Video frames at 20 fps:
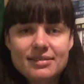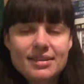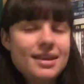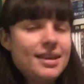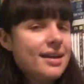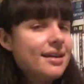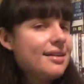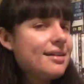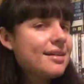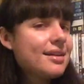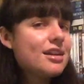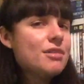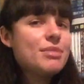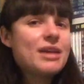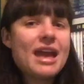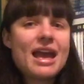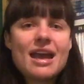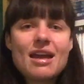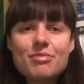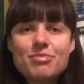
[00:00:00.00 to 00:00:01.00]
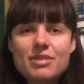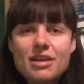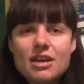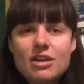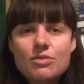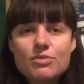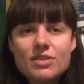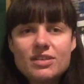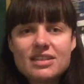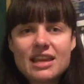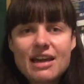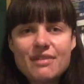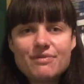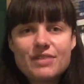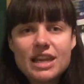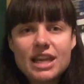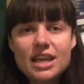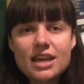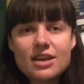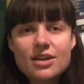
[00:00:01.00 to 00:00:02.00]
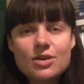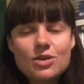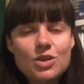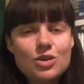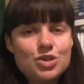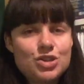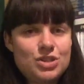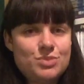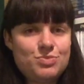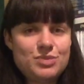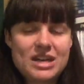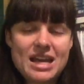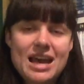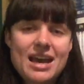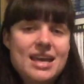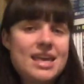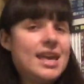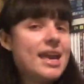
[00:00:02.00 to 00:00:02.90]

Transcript: You're not going to be happy with that video you just put out.